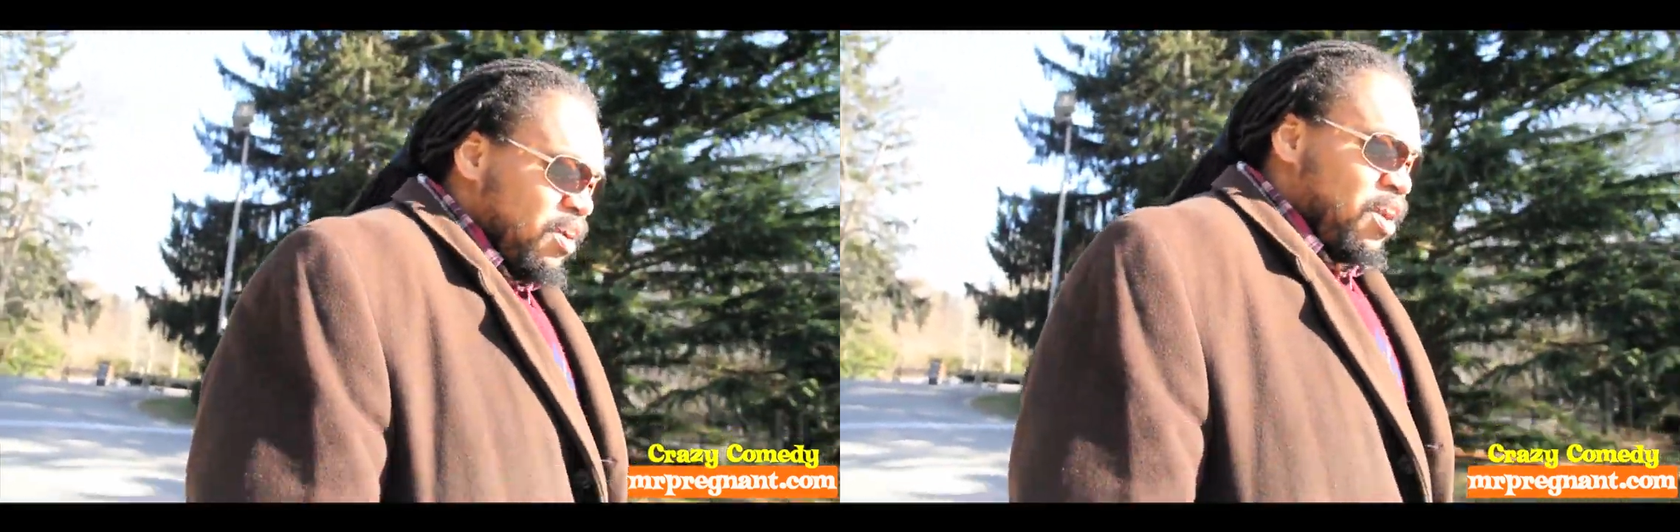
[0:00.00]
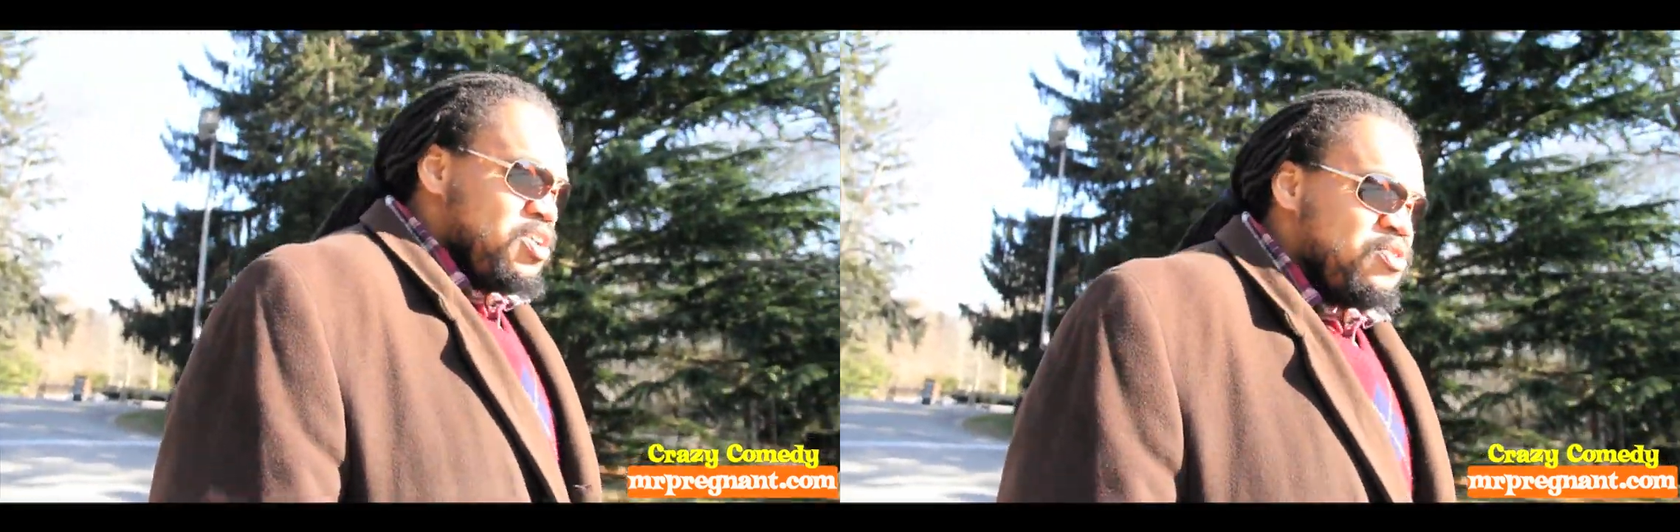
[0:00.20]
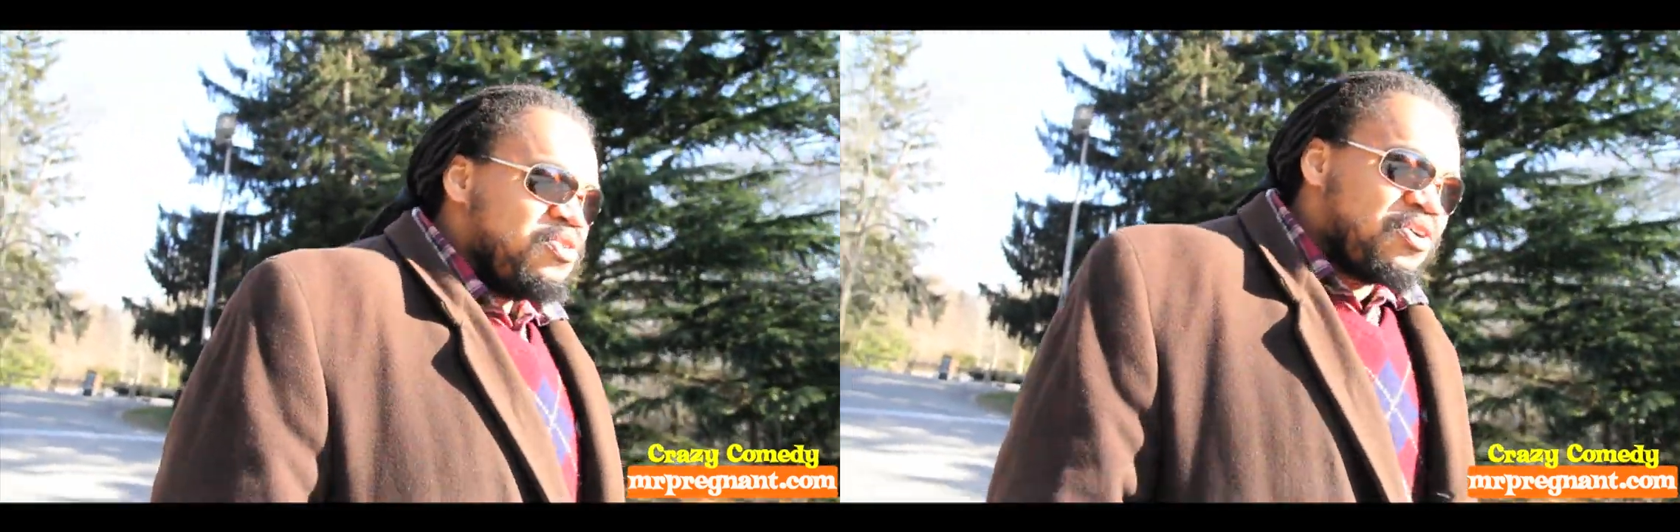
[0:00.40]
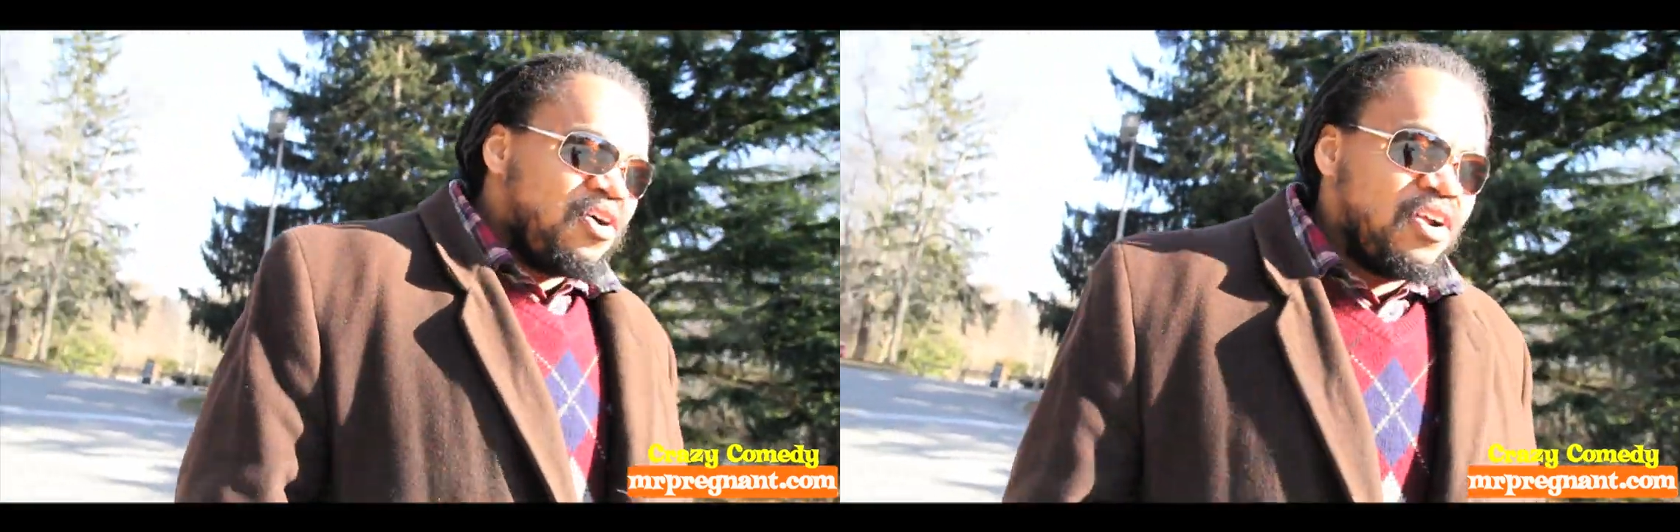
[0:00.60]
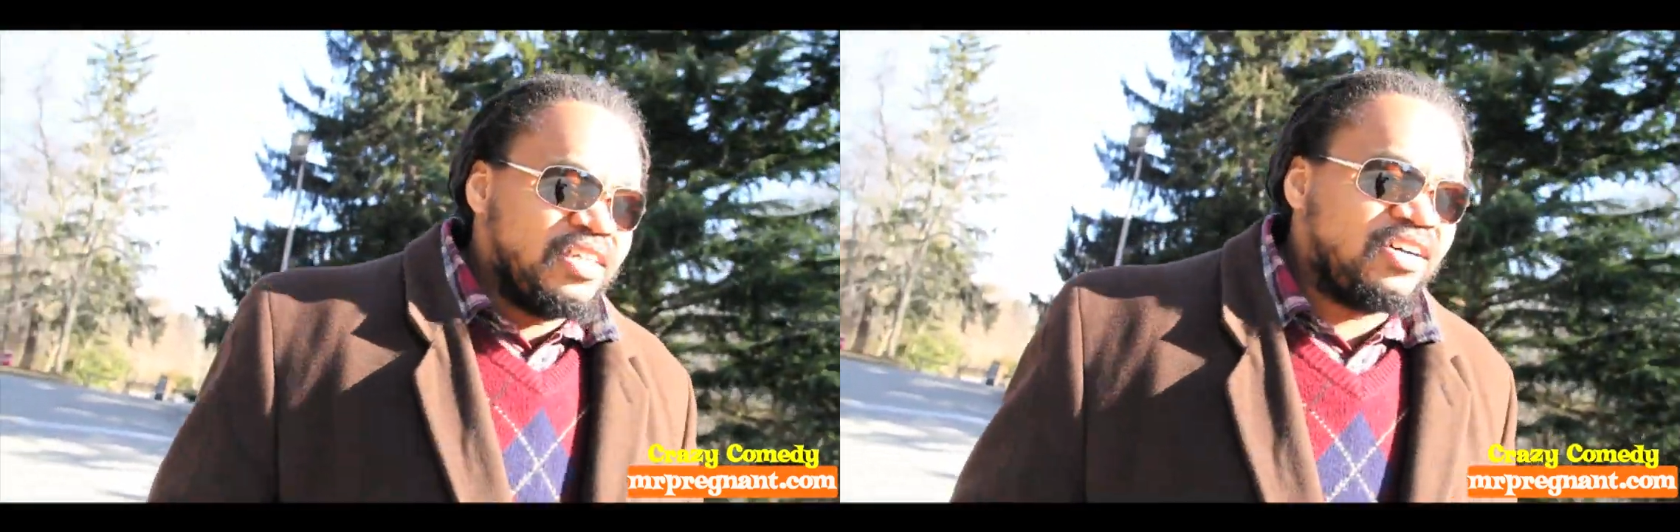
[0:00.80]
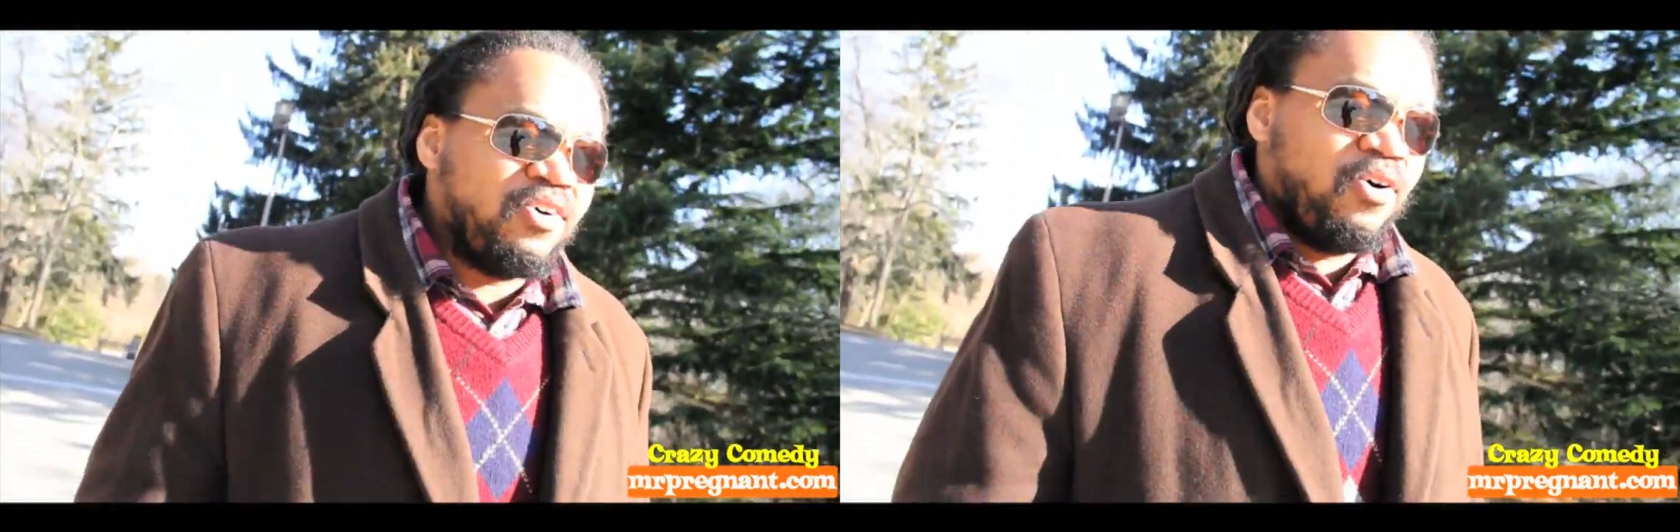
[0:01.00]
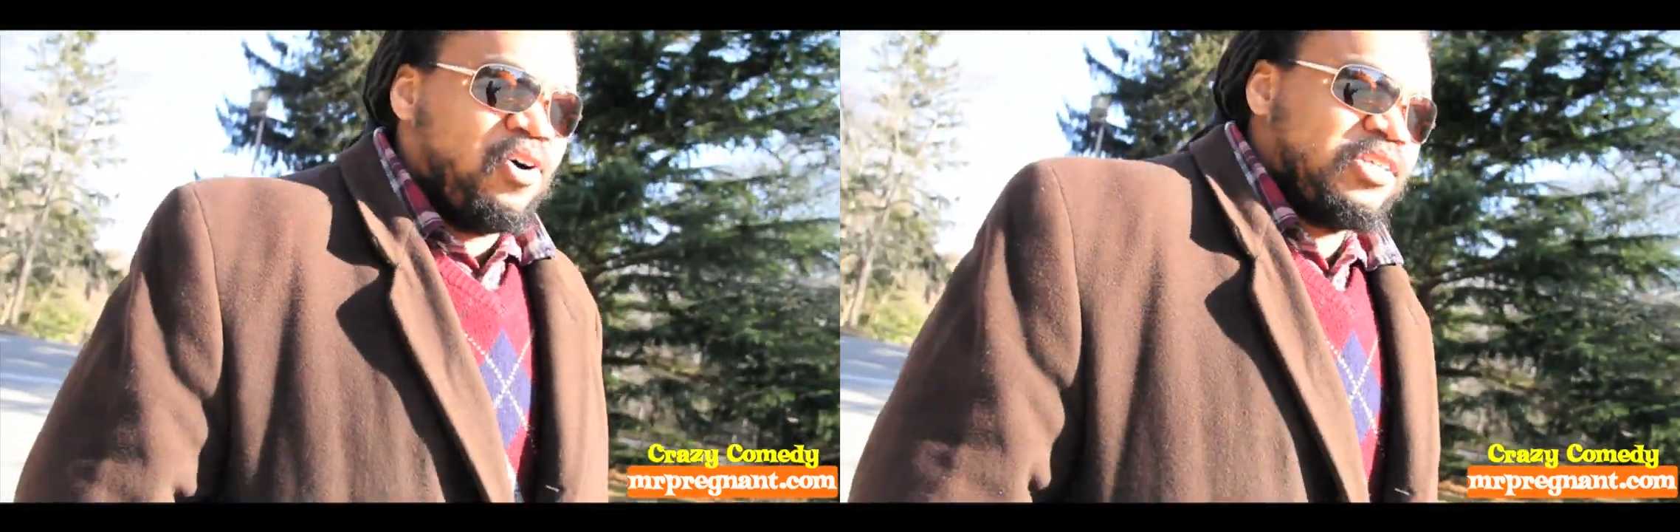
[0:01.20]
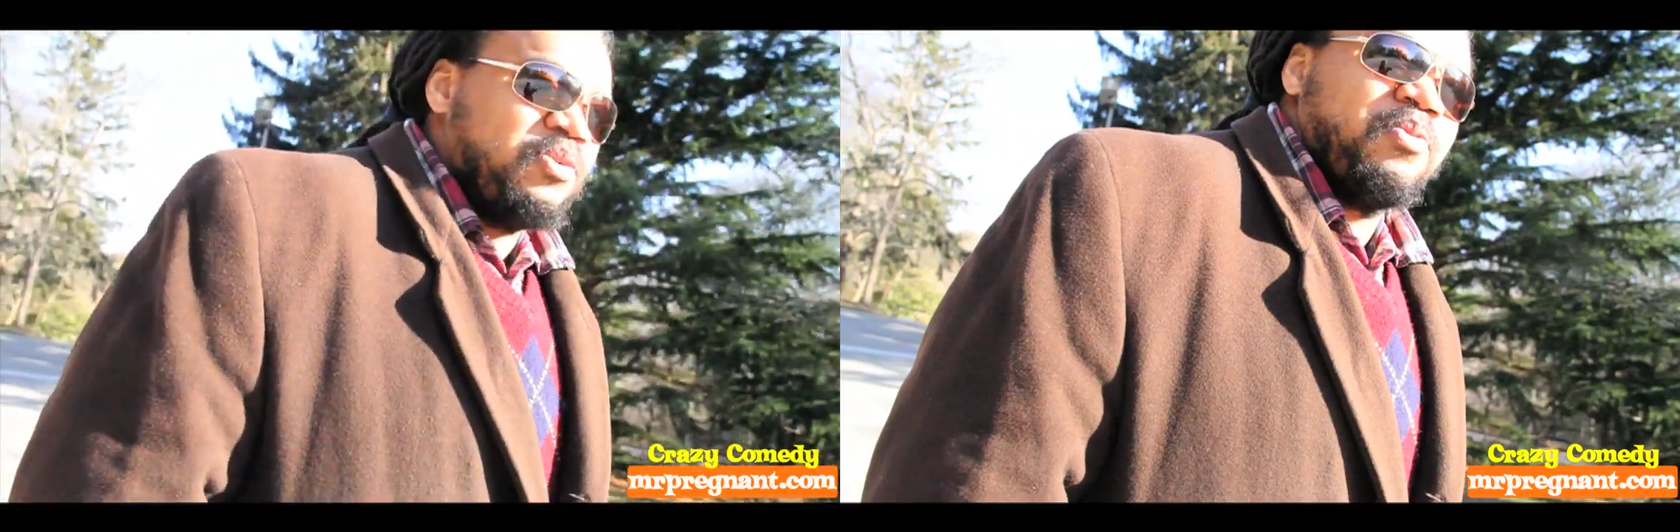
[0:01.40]
A unicorn is a
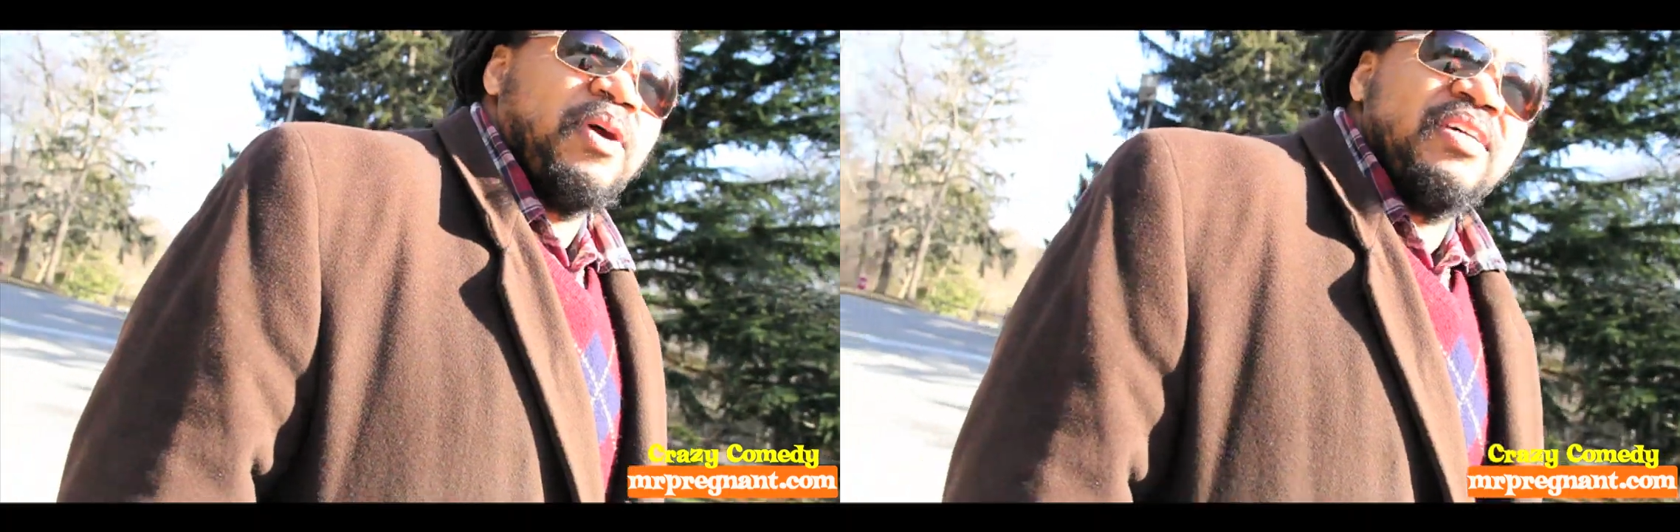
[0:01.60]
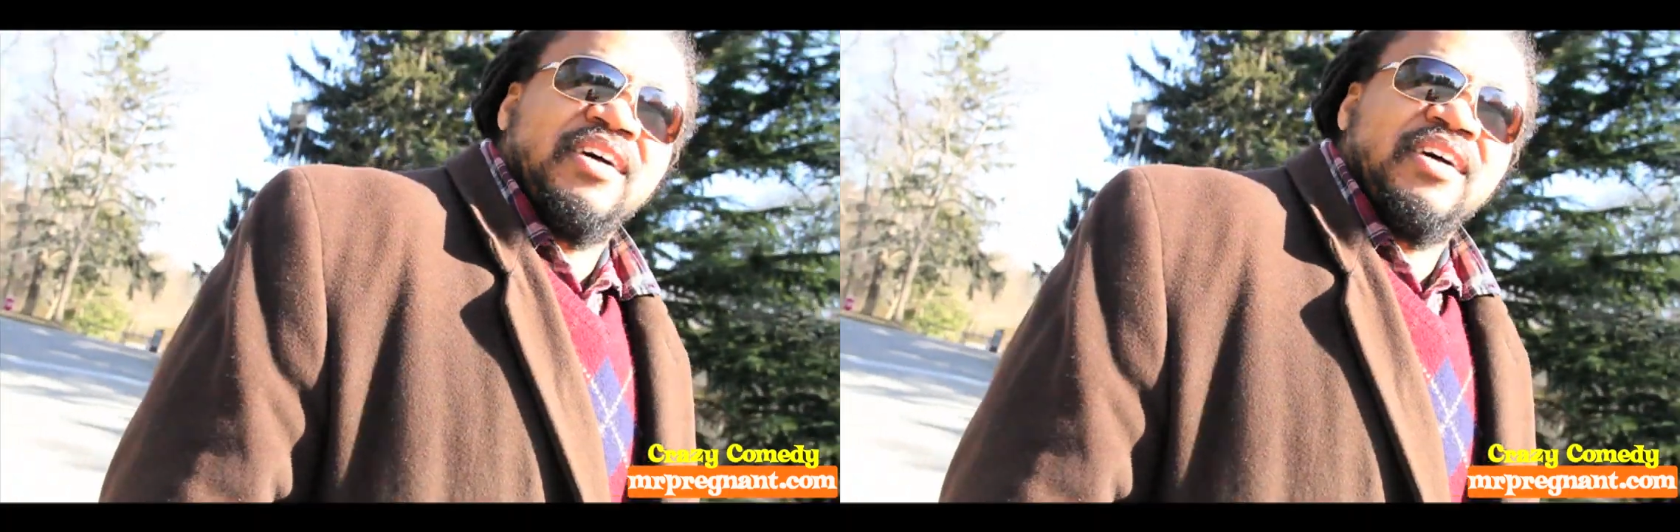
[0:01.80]
horse with wings.